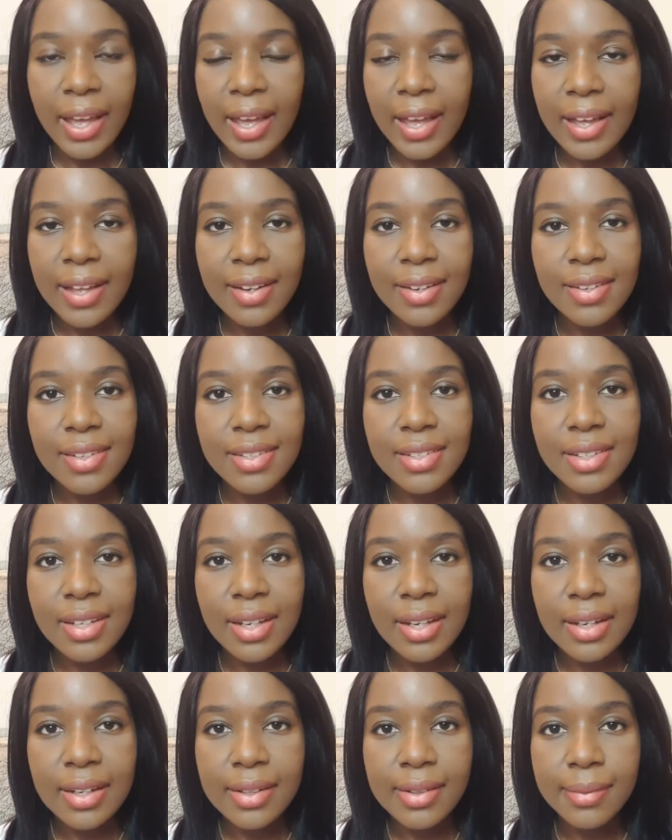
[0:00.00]
And
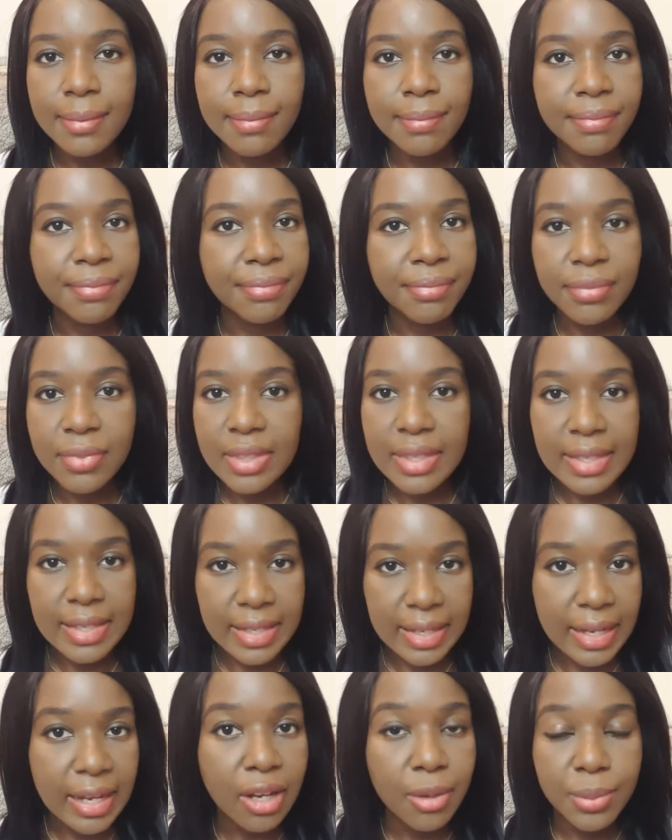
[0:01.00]

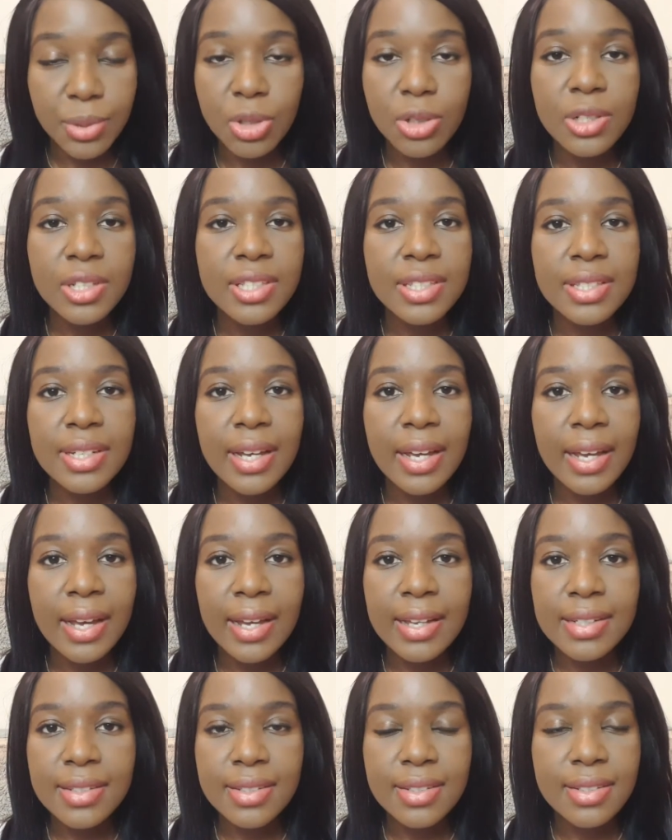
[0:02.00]
I'll be honest, I
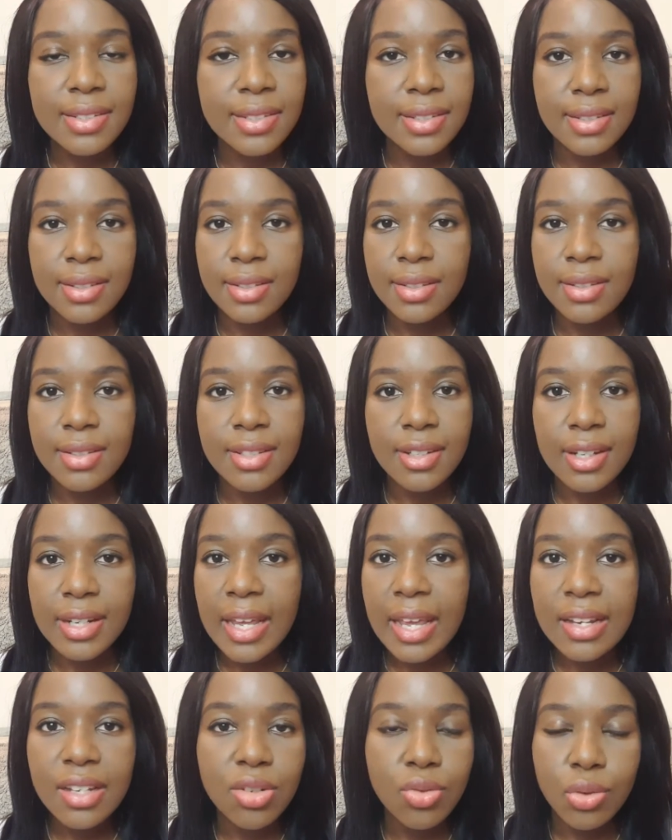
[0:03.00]
hadn't done
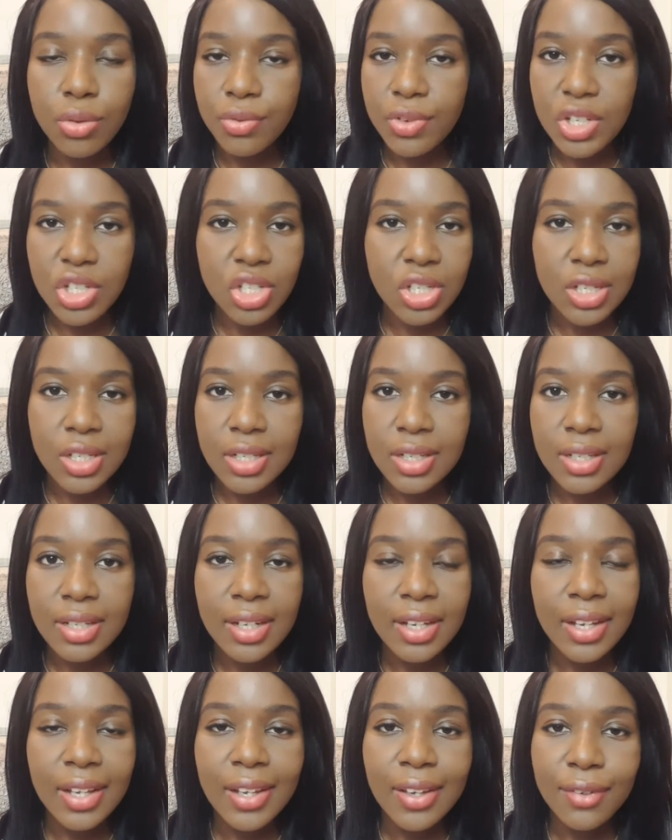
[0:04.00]
any
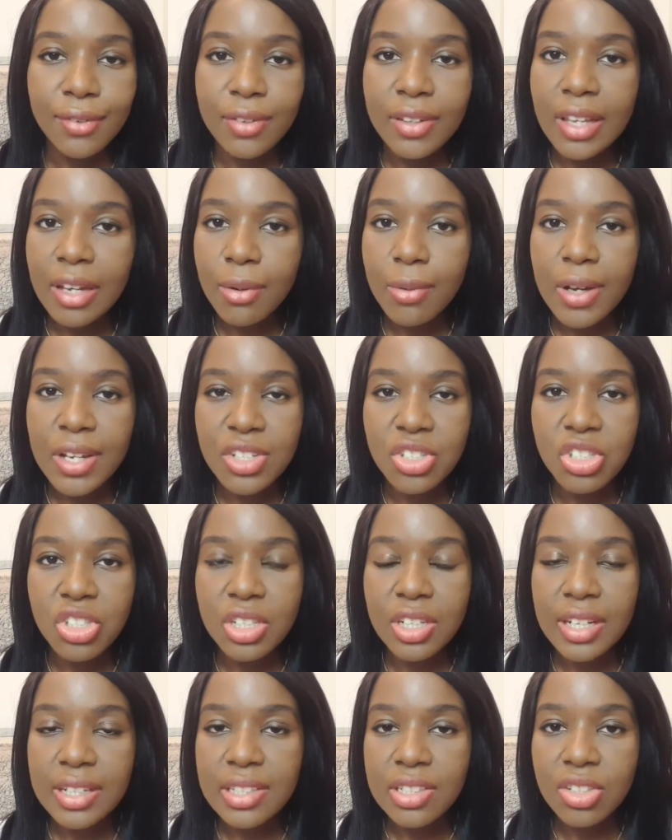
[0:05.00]
revision for that
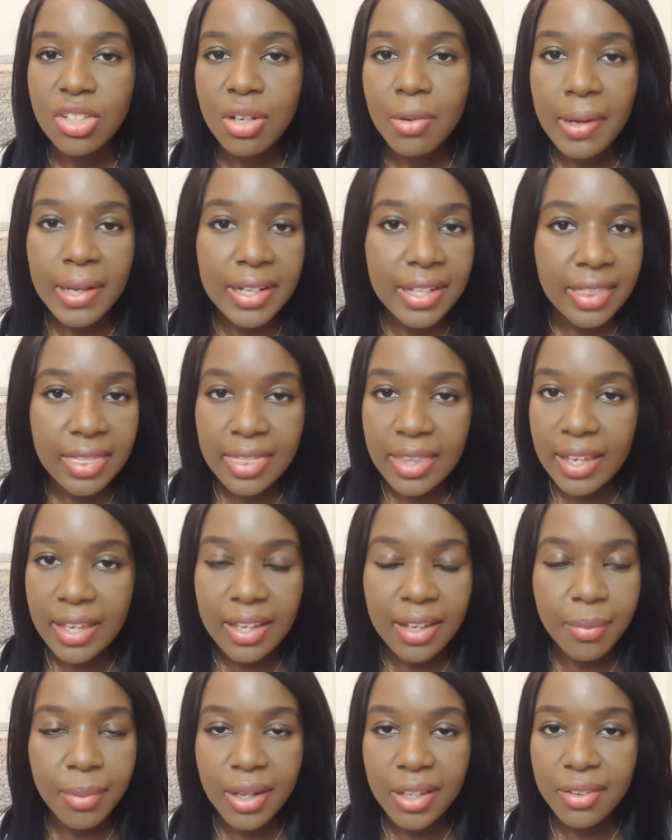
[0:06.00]
question. I didn't know
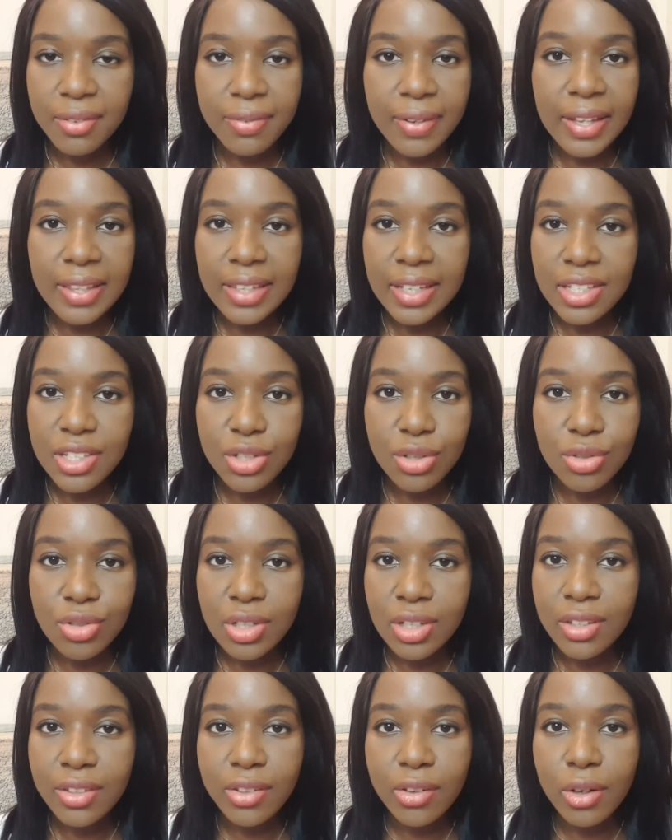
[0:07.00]
anything about the fact that
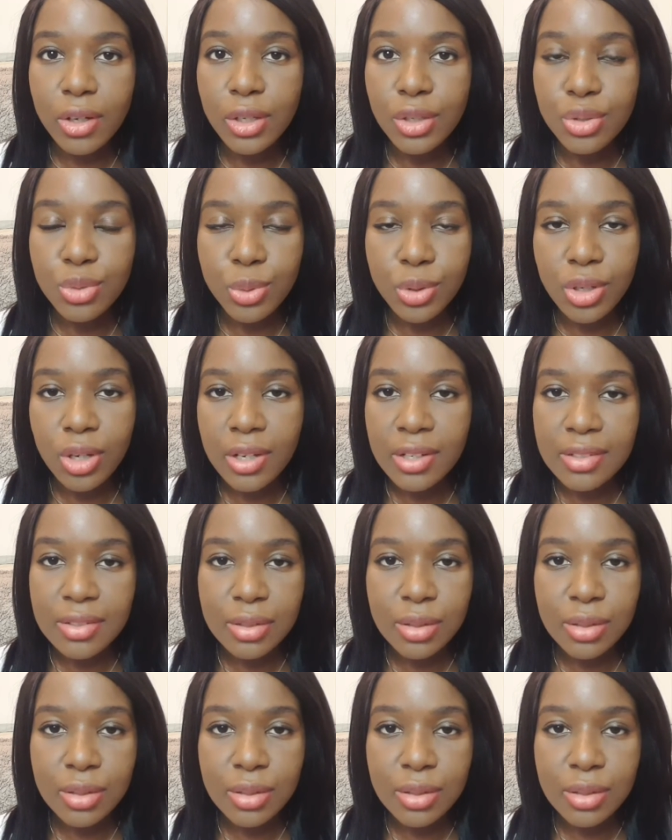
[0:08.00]
children in Scotland were going to